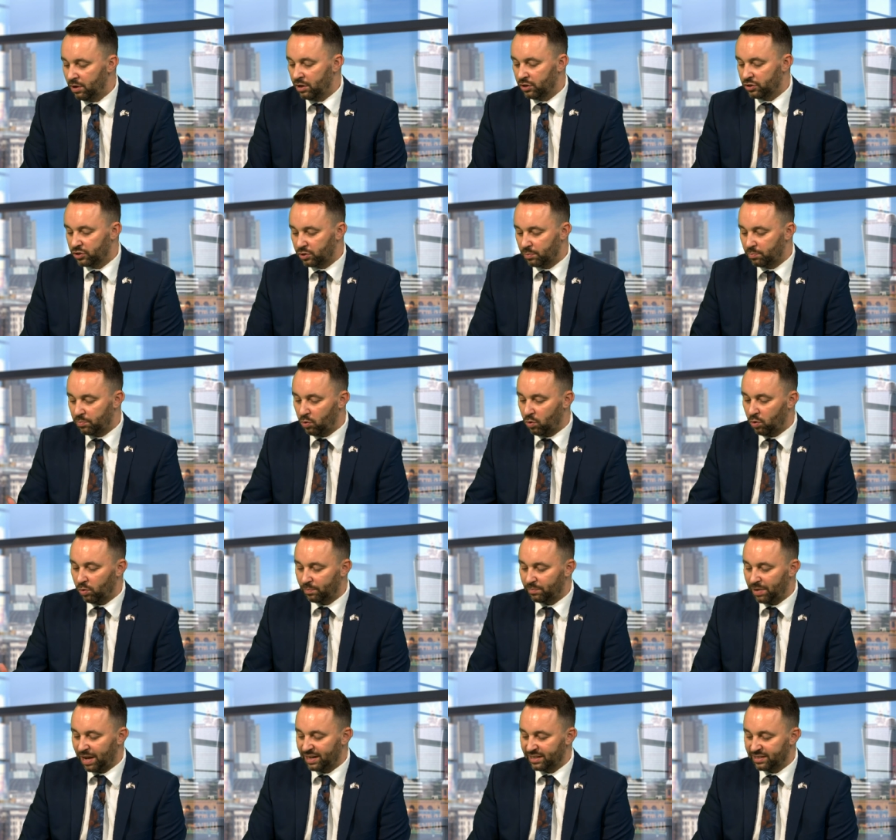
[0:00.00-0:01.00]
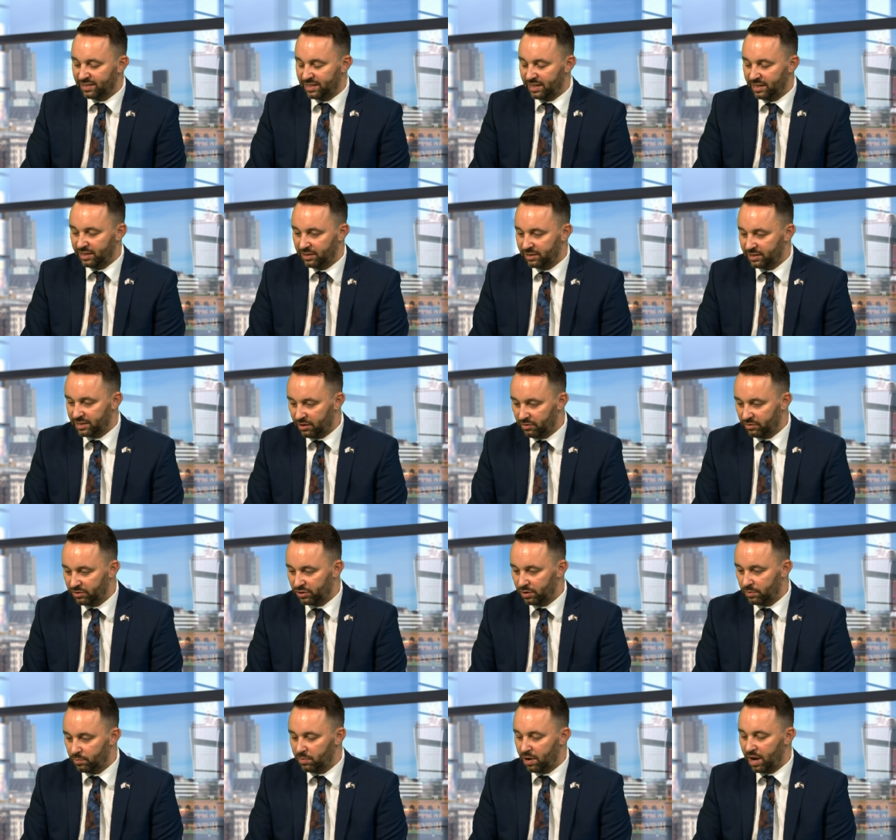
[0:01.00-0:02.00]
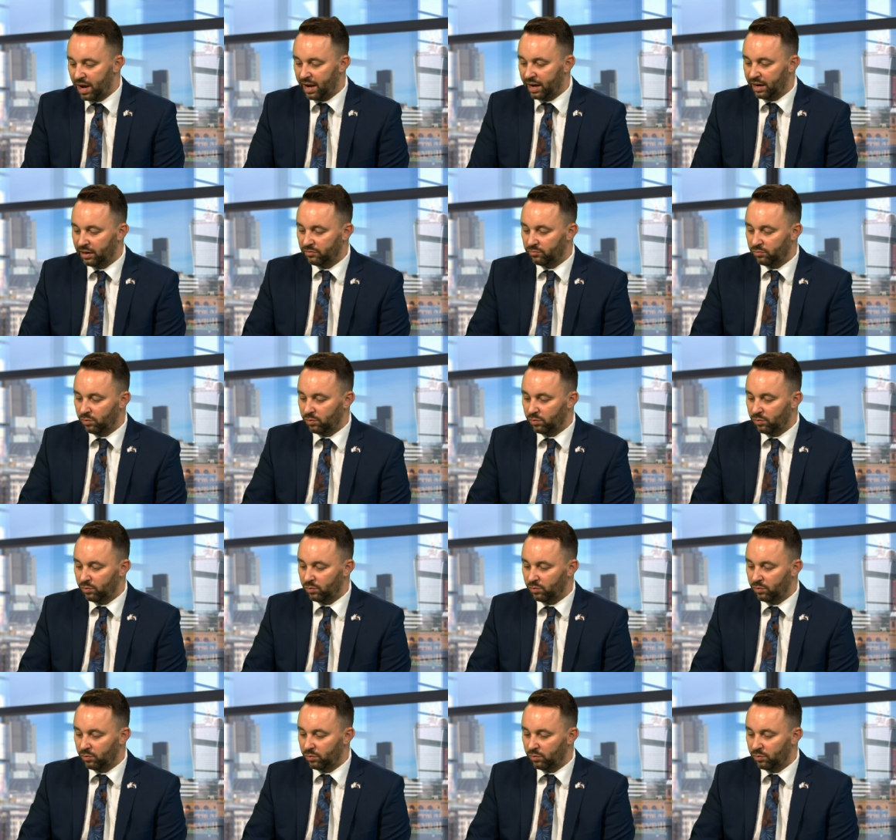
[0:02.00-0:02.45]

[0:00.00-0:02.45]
support Palestinian terrorism and